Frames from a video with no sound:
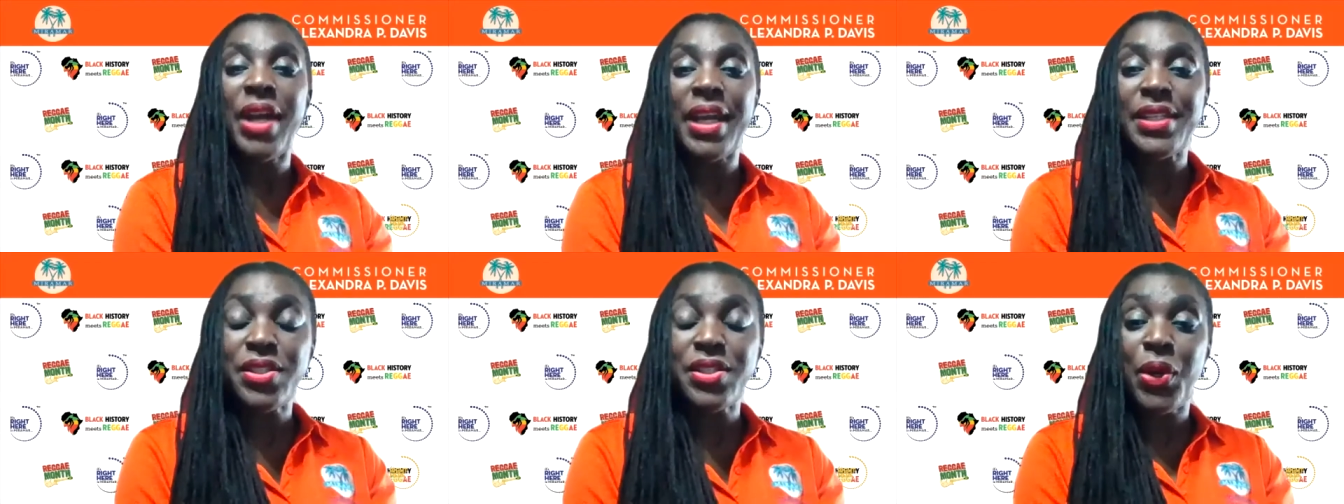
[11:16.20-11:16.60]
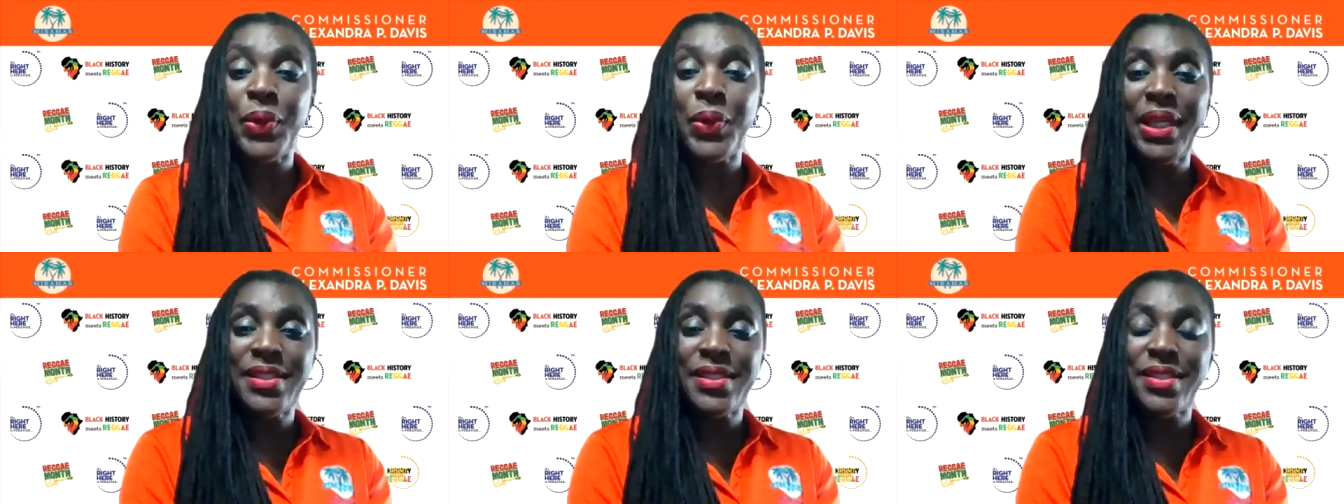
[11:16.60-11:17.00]
So
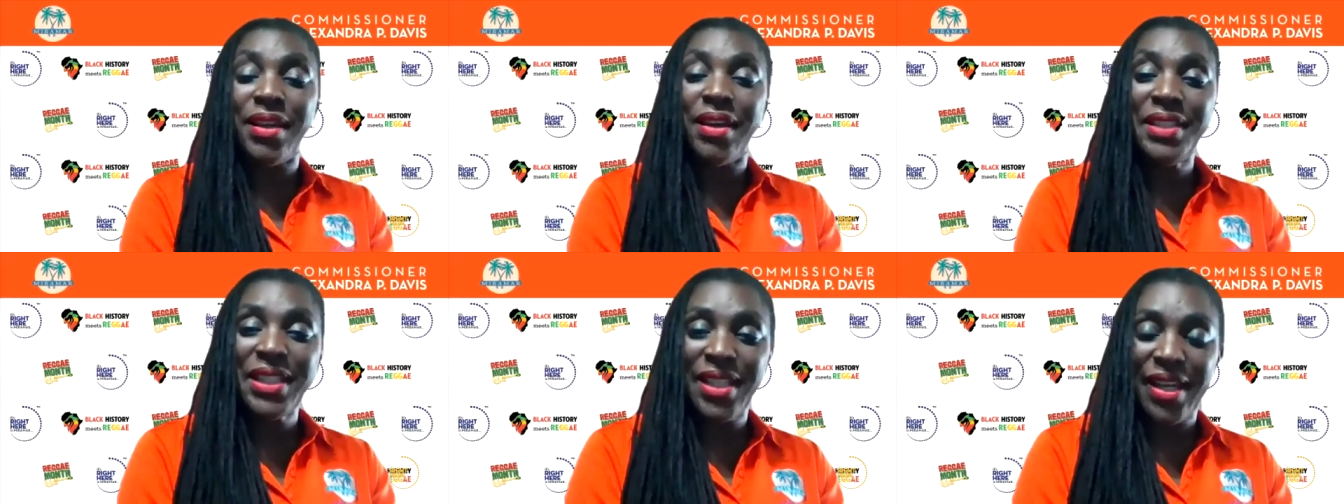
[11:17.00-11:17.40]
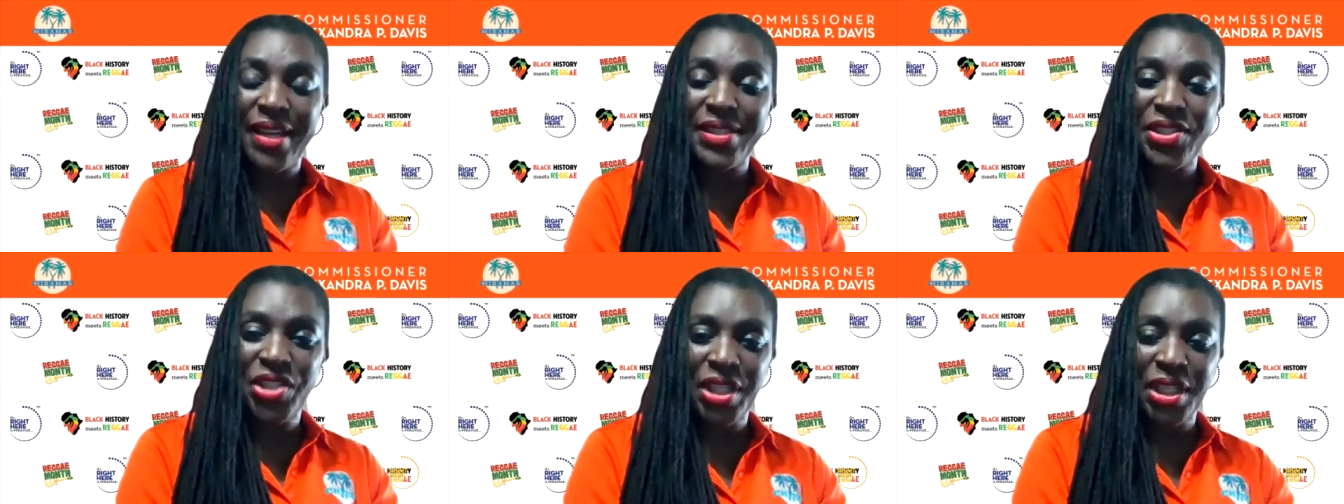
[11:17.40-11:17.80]
it started
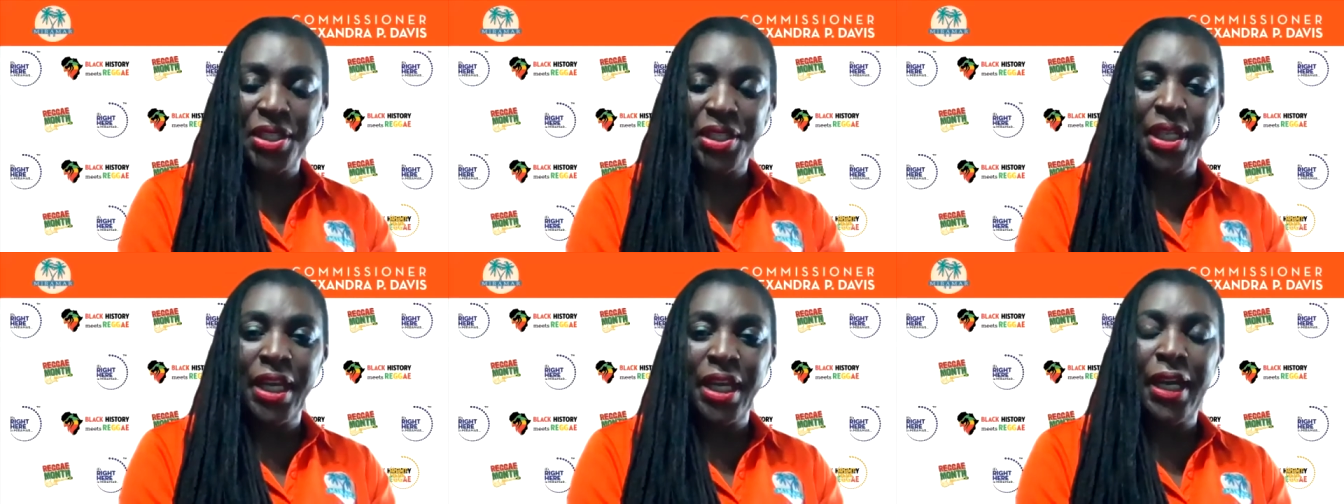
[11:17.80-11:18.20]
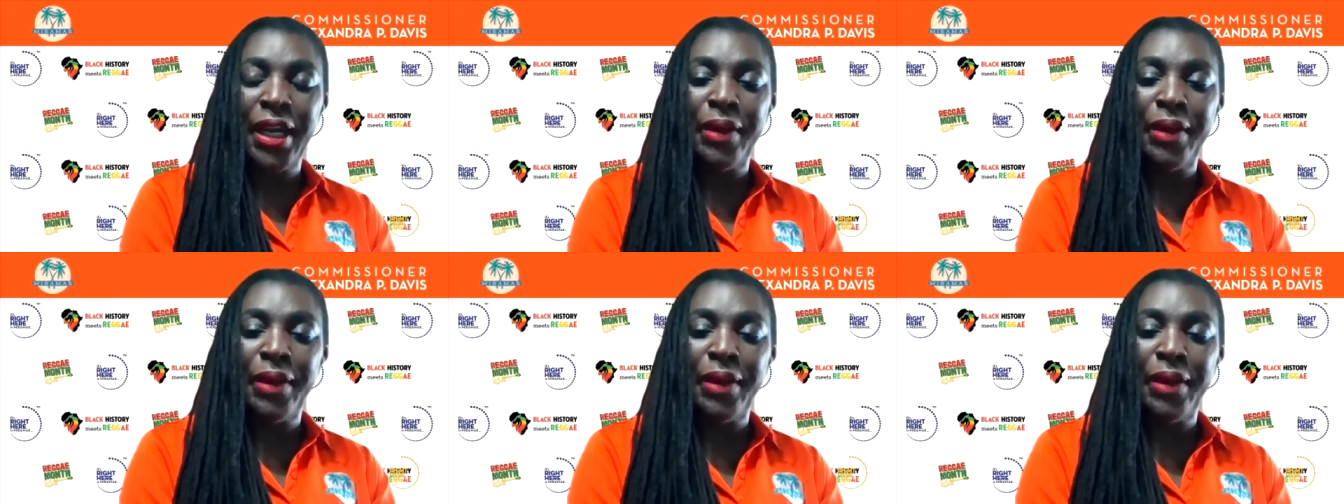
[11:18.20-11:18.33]
last year.